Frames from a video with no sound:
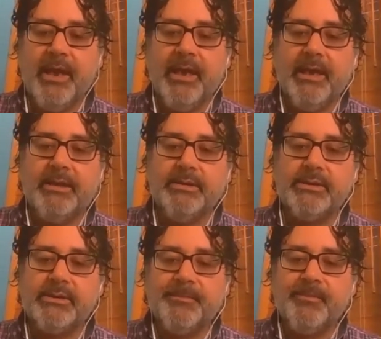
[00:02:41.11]

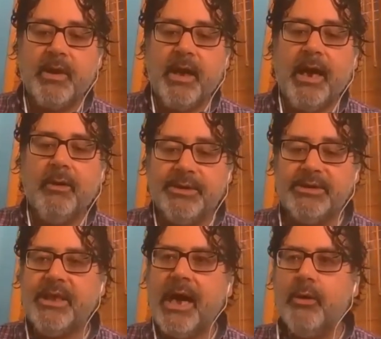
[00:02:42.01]
And I would
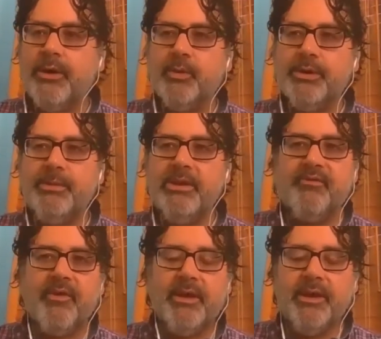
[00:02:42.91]
see how it
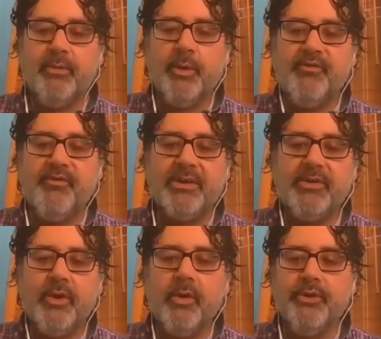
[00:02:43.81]
would
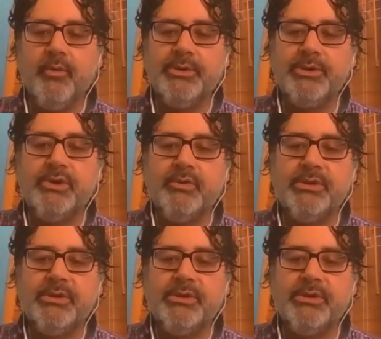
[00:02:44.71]
affect the older ones too,